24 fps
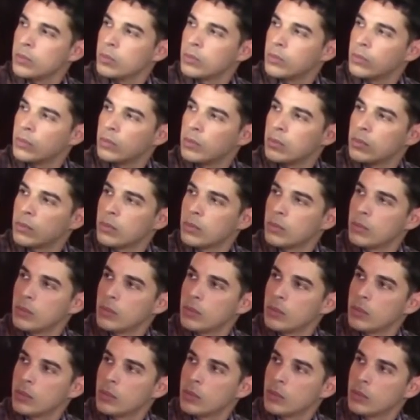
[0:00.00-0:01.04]

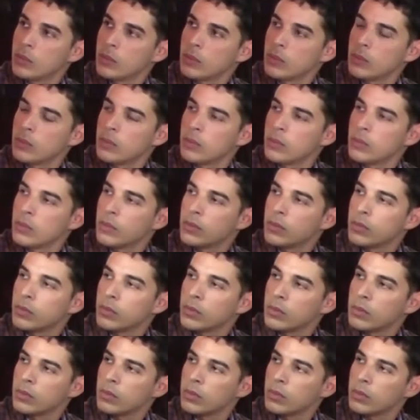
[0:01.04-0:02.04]
(not speaking)